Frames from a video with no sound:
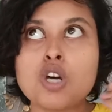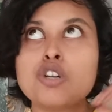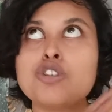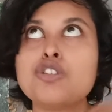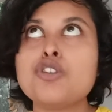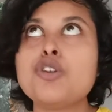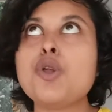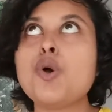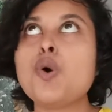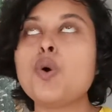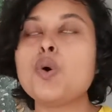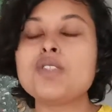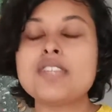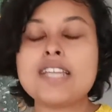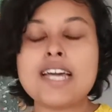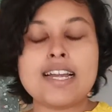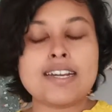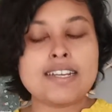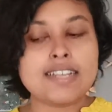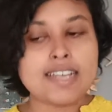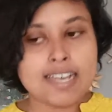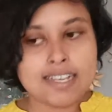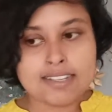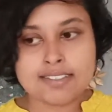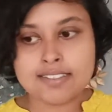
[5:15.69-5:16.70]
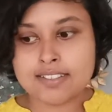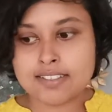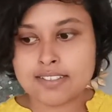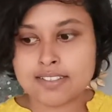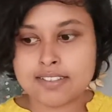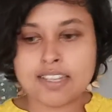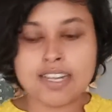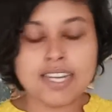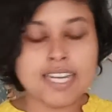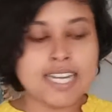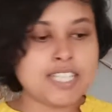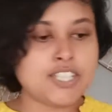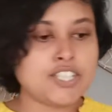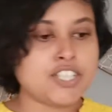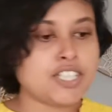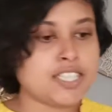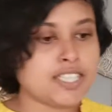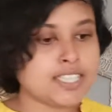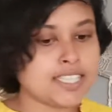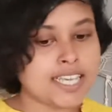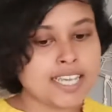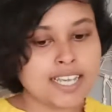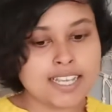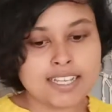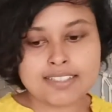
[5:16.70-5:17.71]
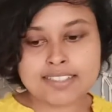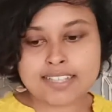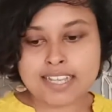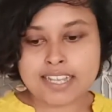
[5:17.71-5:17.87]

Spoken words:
know that, yes, this is a legit thing.